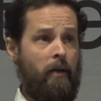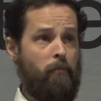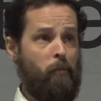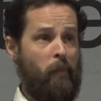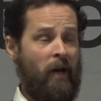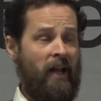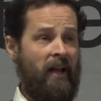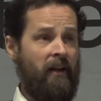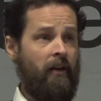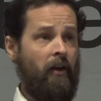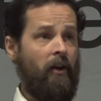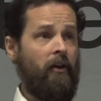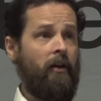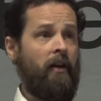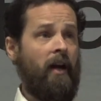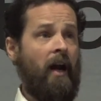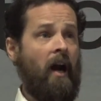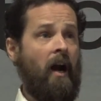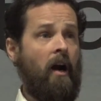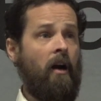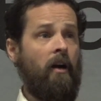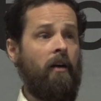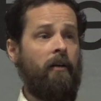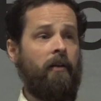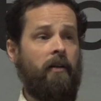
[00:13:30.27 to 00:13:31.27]
played out in
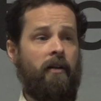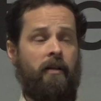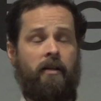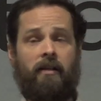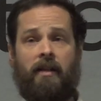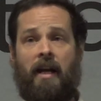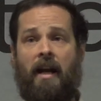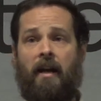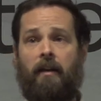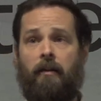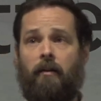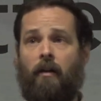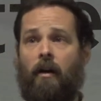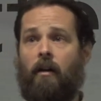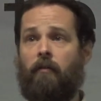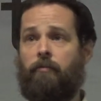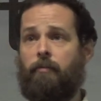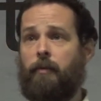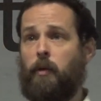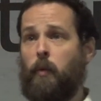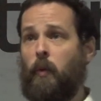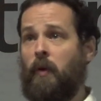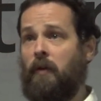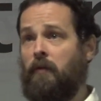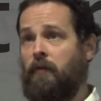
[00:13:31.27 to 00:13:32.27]
Ireland, a
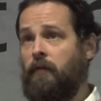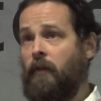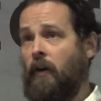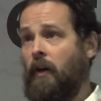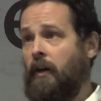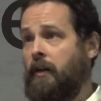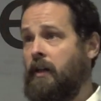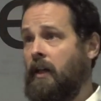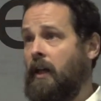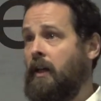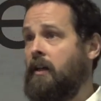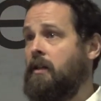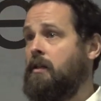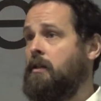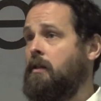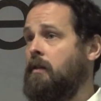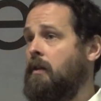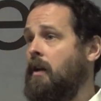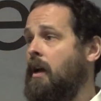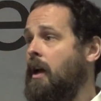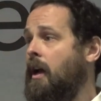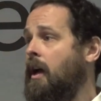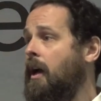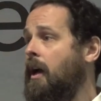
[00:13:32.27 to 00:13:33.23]
standoff between Vertex,